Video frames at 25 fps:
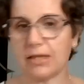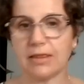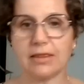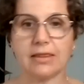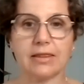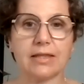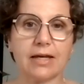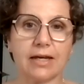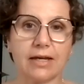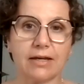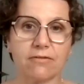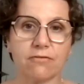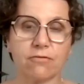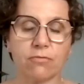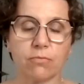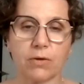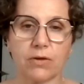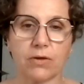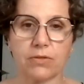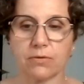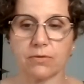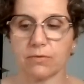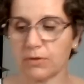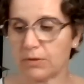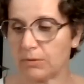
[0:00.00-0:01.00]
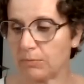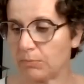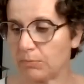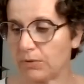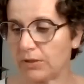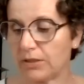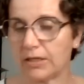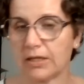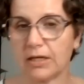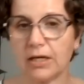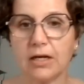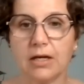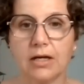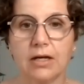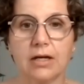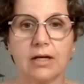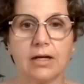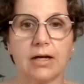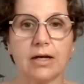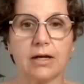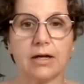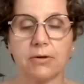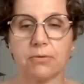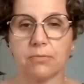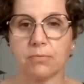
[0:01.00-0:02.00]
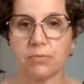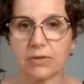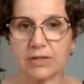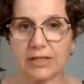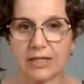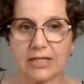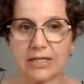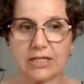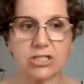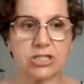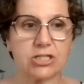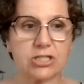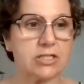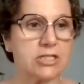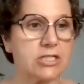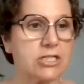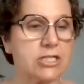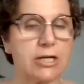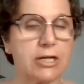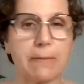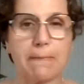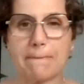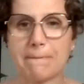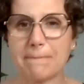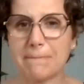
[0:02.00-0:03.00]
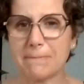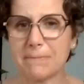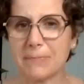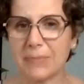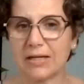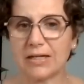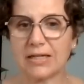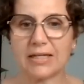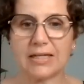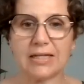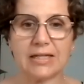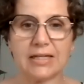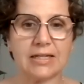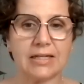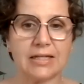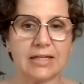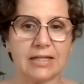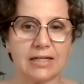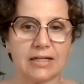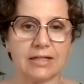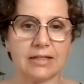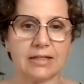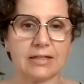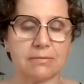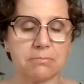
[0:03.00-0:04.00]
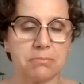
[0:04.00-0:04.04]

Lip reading: in my life, whether it be a relationship, money,